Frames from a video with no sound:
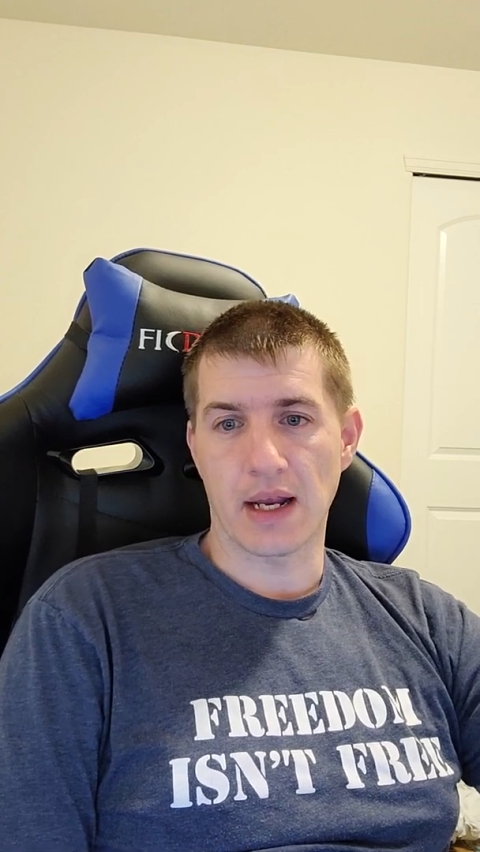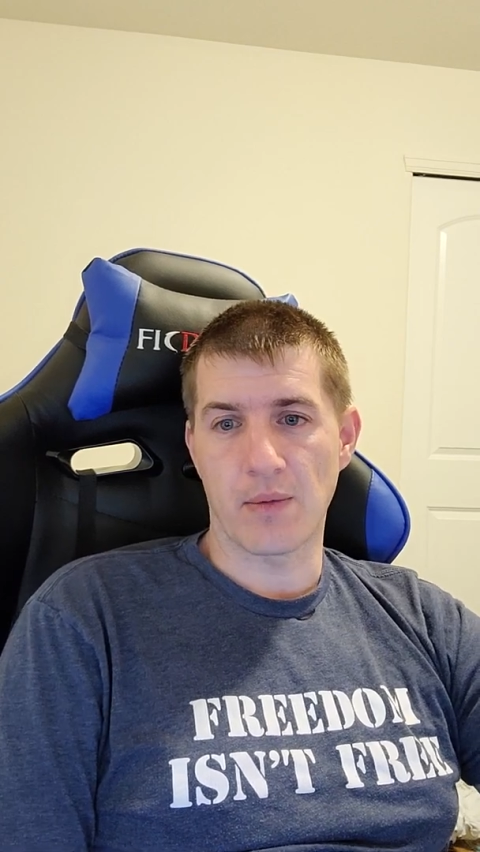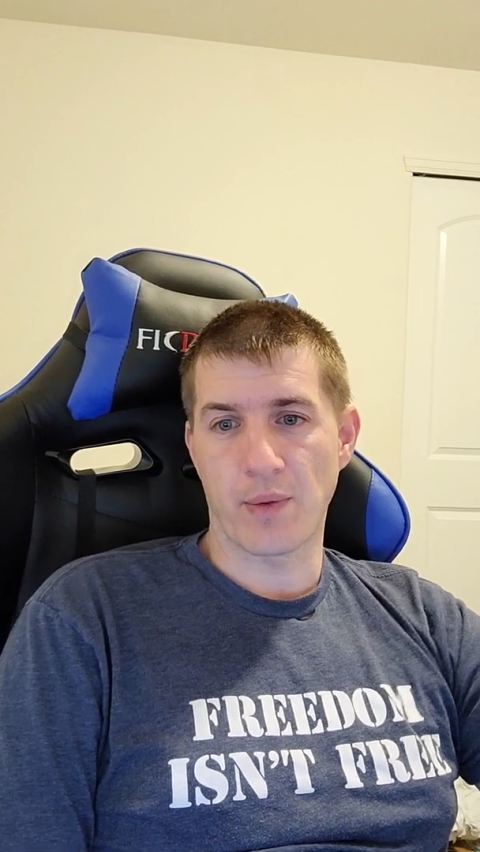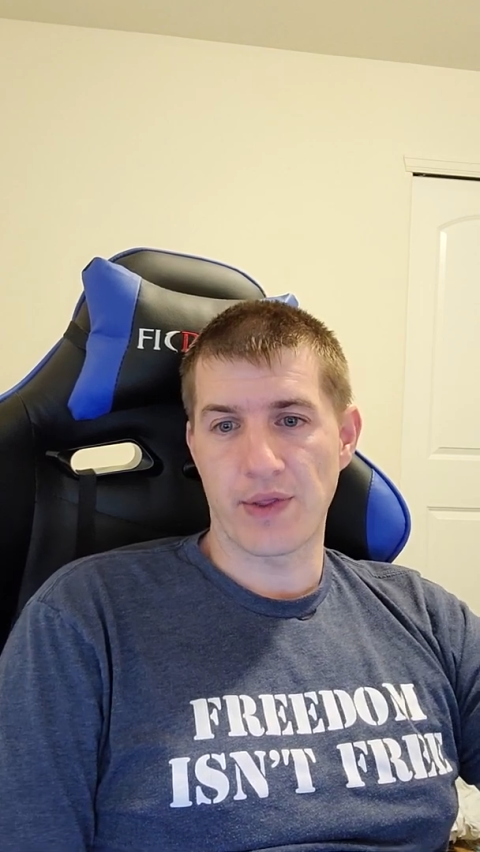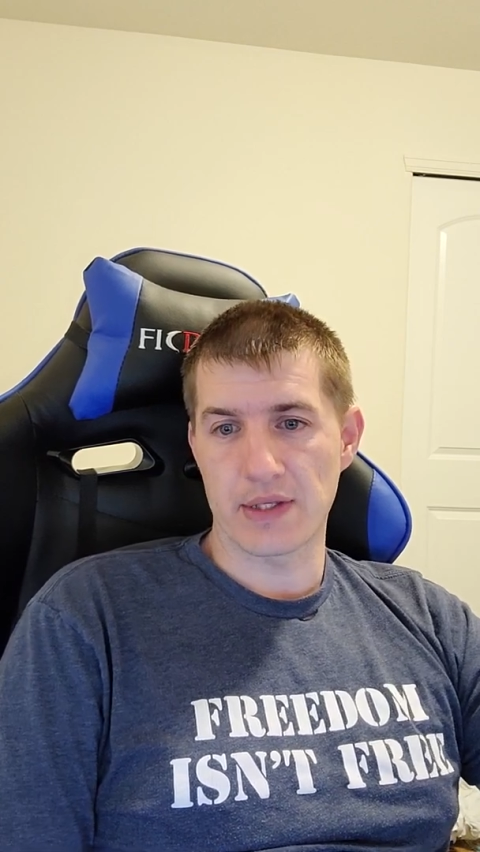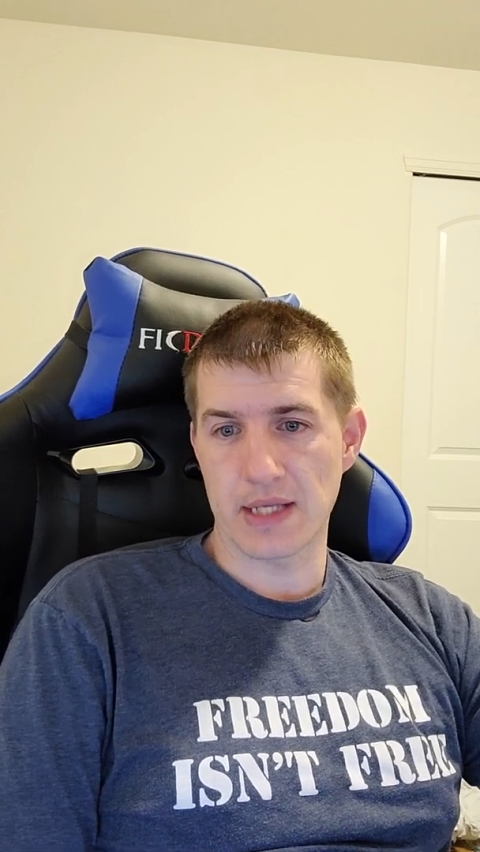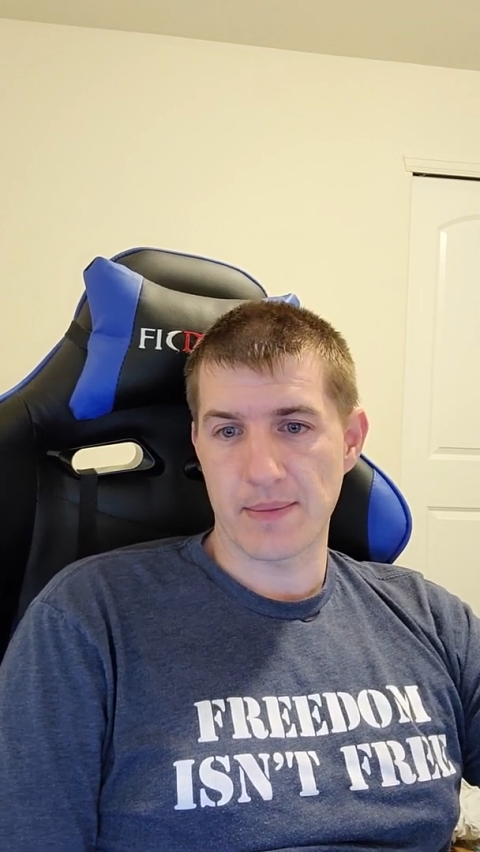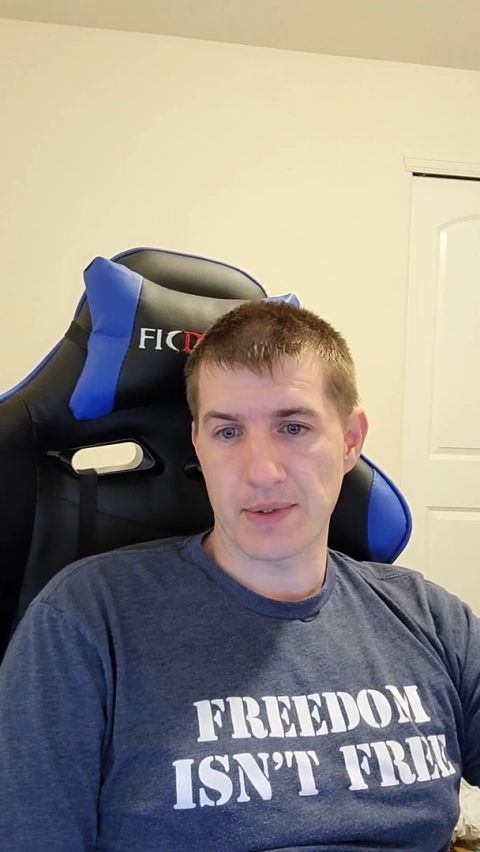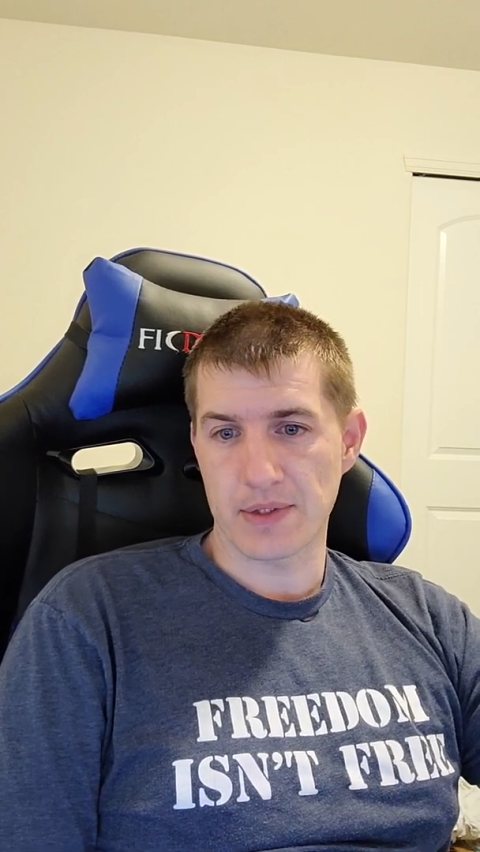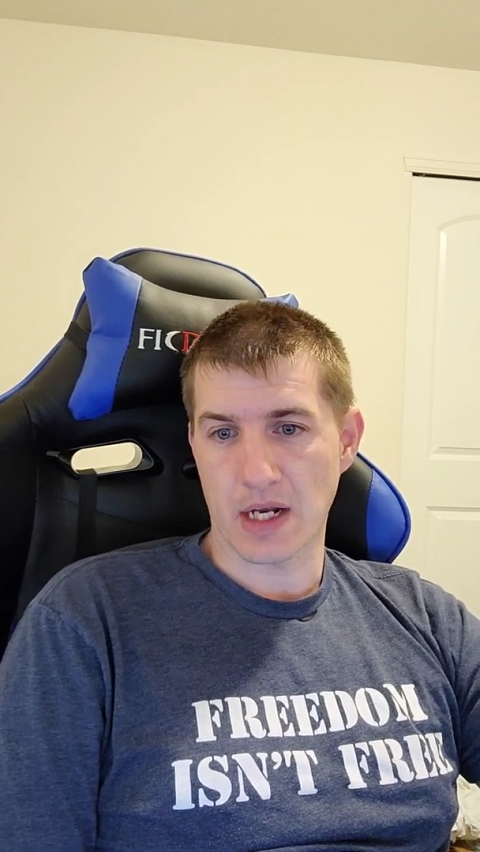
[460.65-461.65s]
and with this
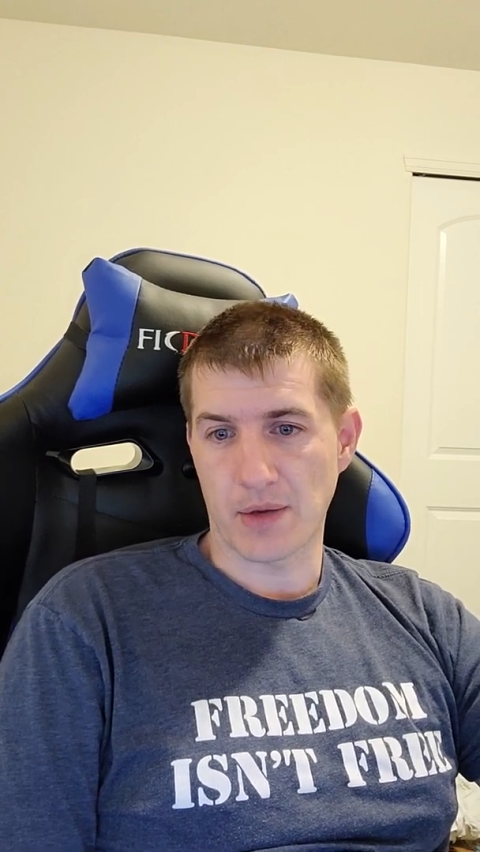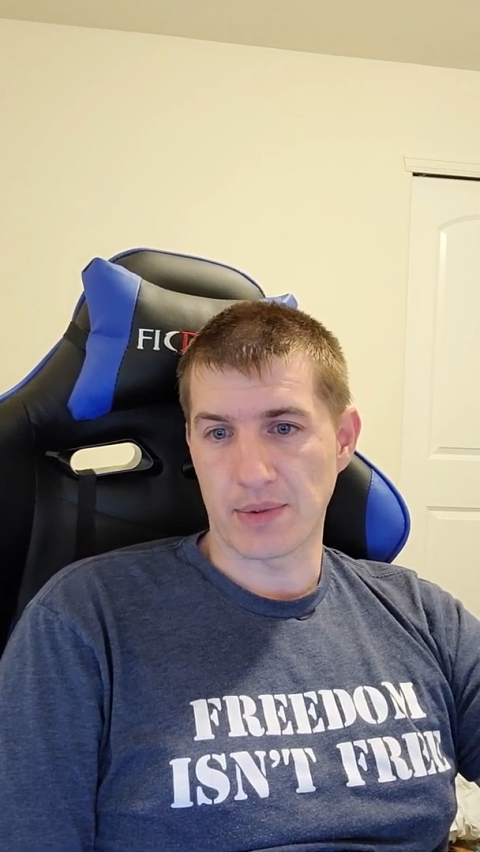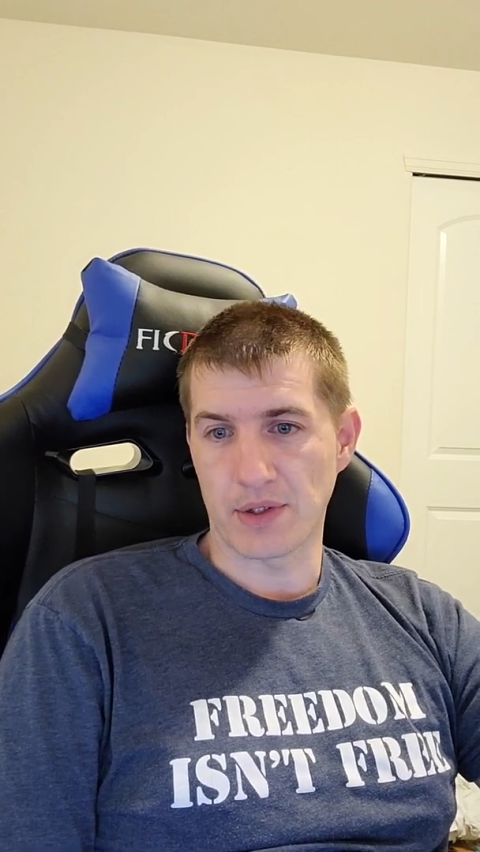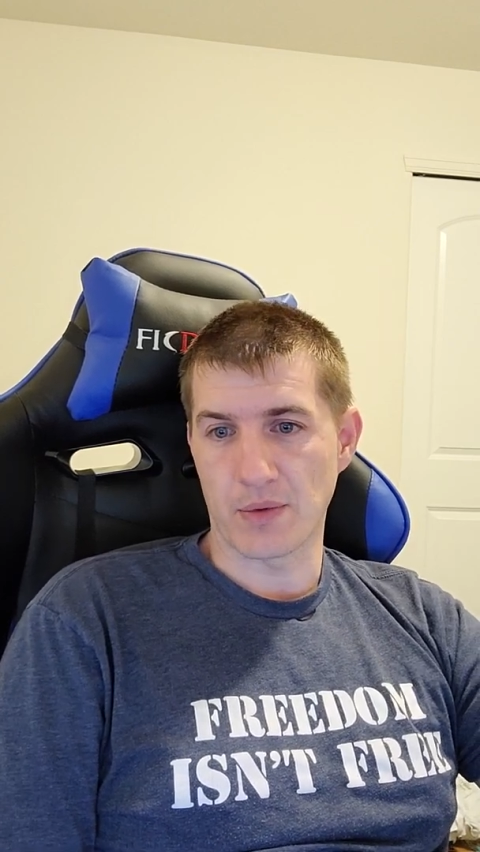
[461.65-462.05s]
sample set, I'll be